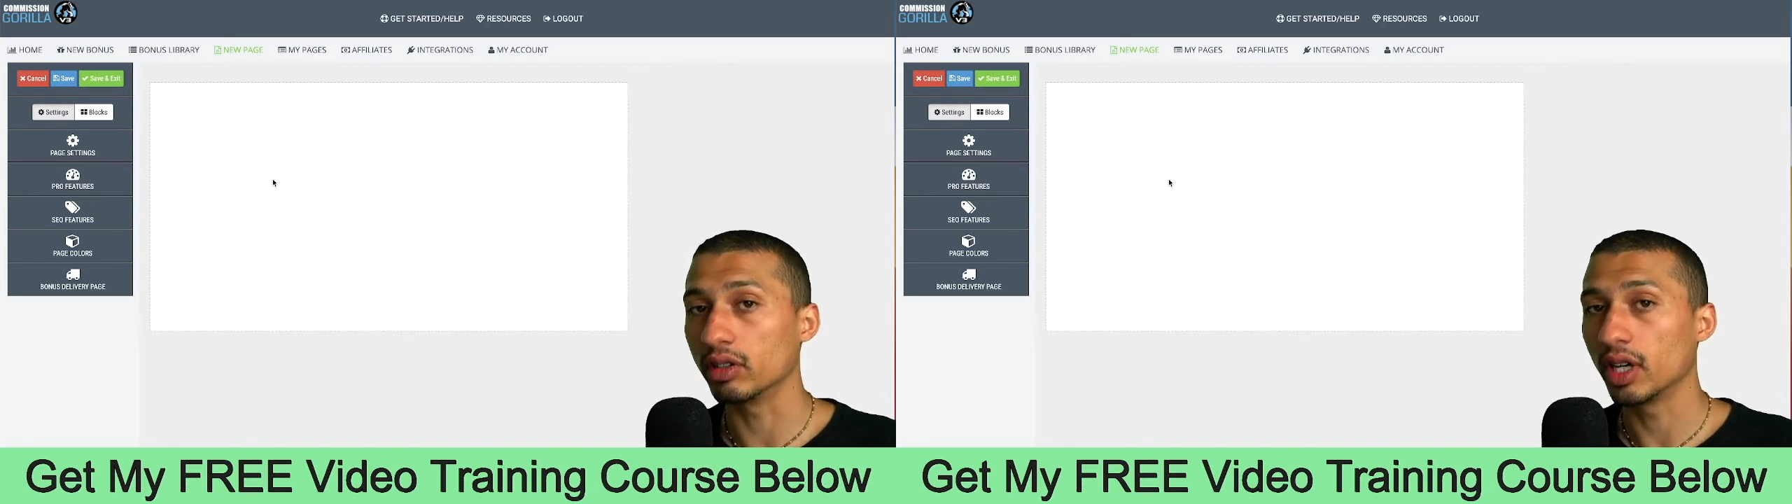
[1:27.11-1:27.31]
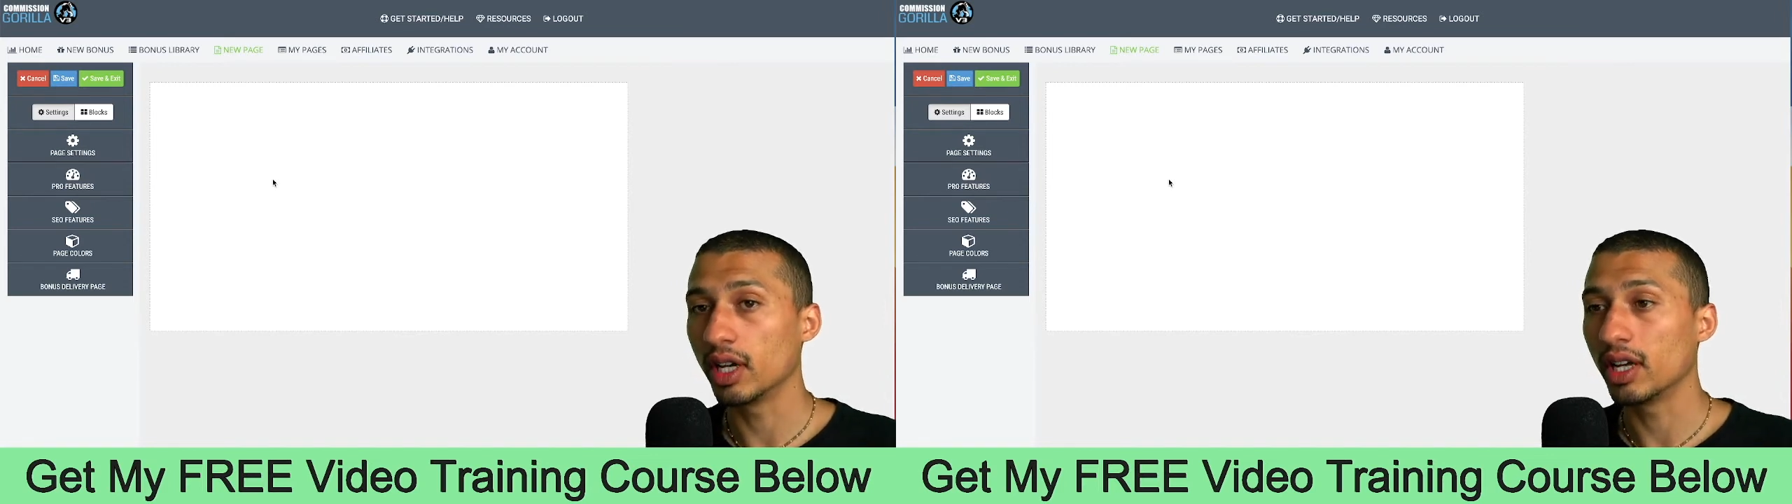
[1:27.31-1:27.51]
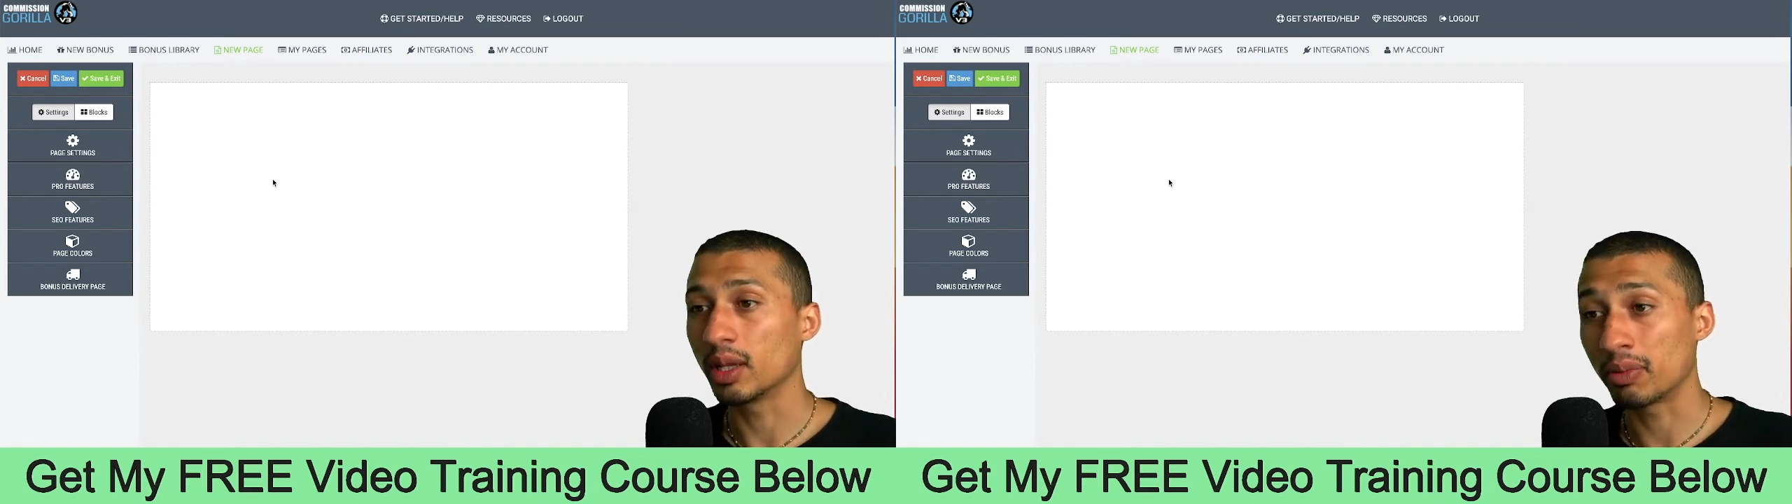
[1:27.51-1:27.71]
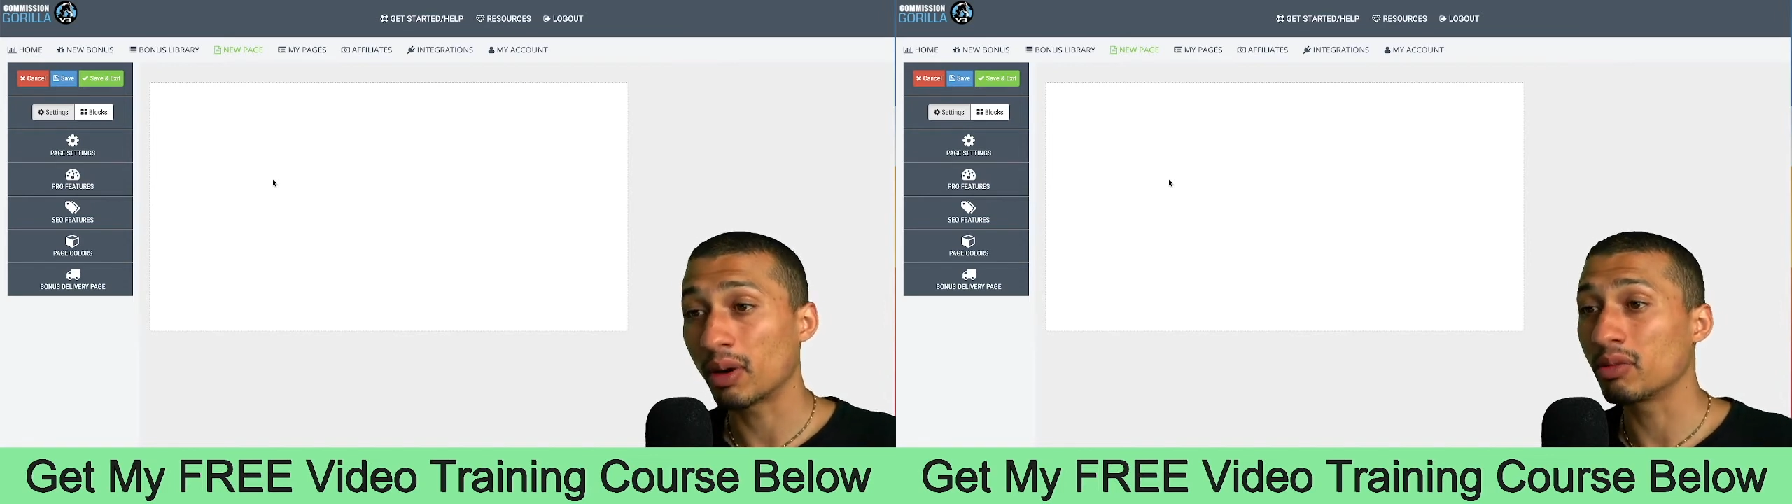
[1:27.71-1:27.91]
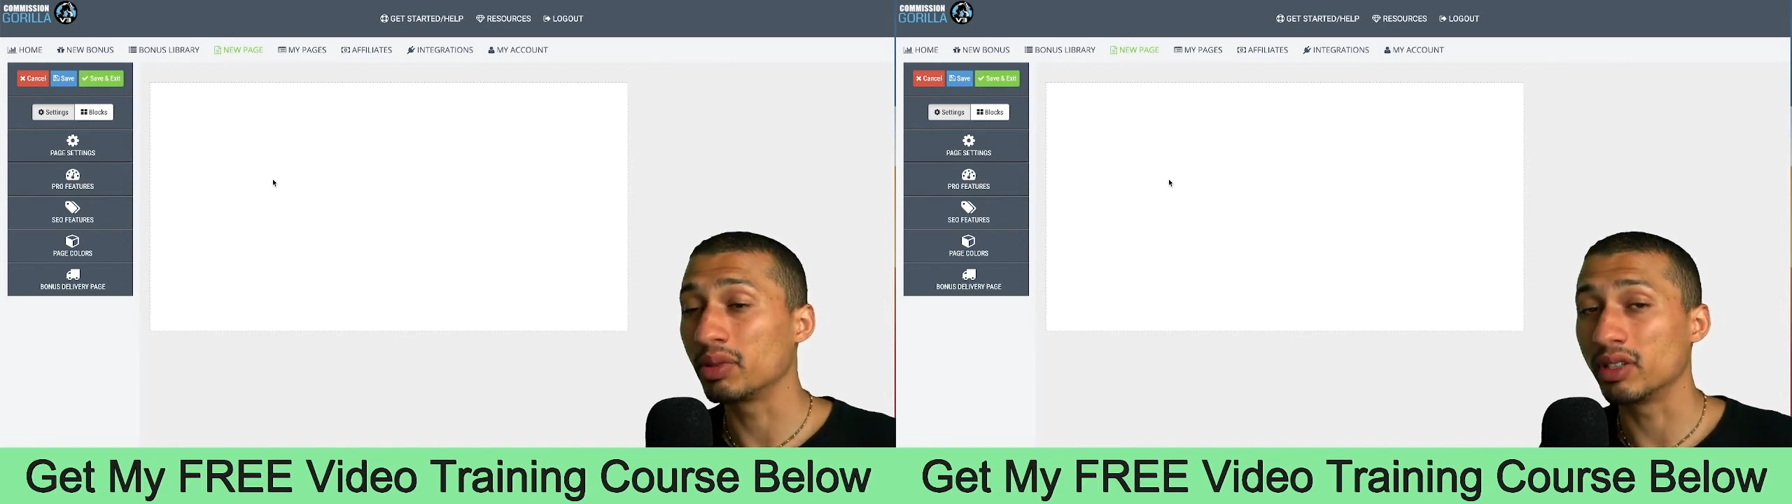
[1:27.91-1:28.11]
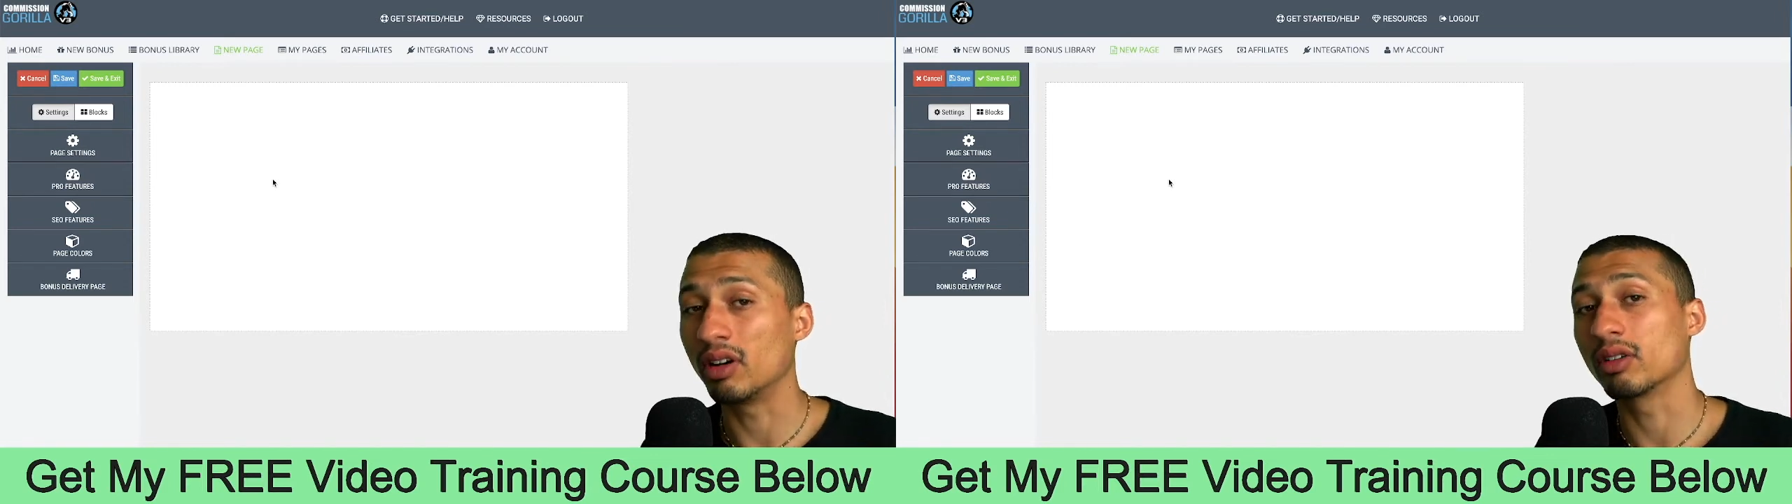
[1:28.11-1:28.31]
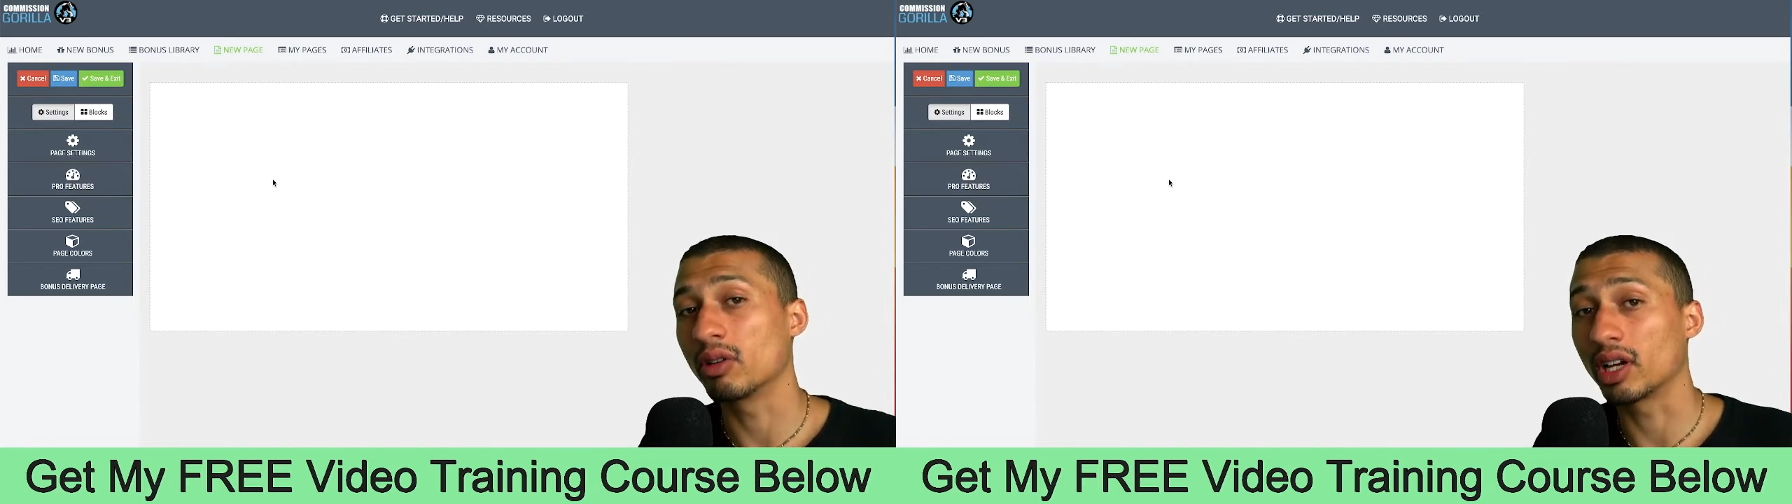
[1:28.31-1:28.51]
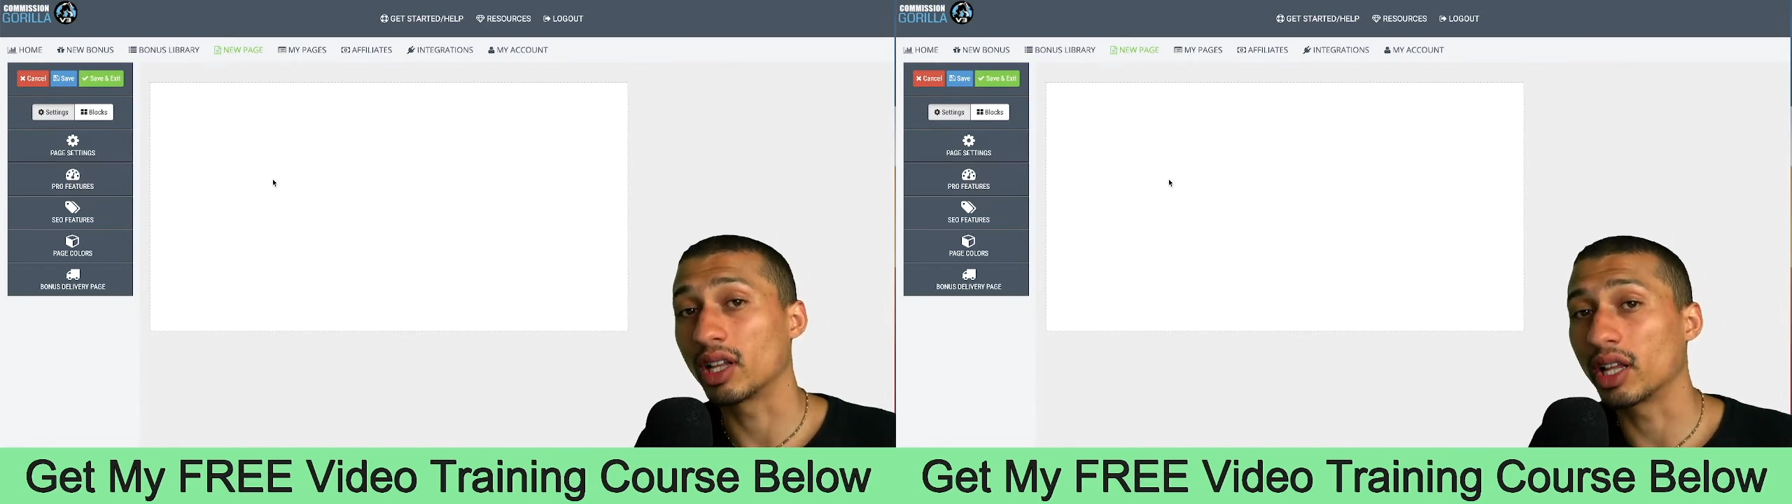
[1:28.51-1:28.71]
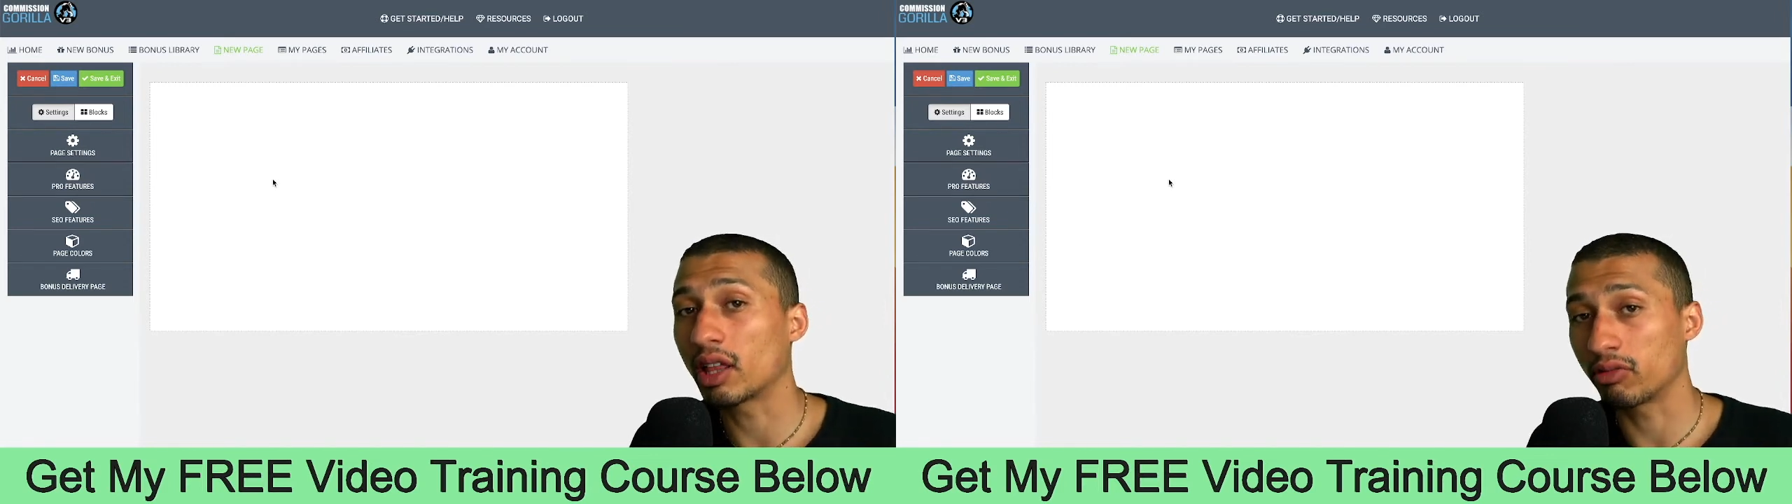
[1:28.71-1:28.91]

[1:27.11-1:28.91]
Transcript: they're probably not going to click through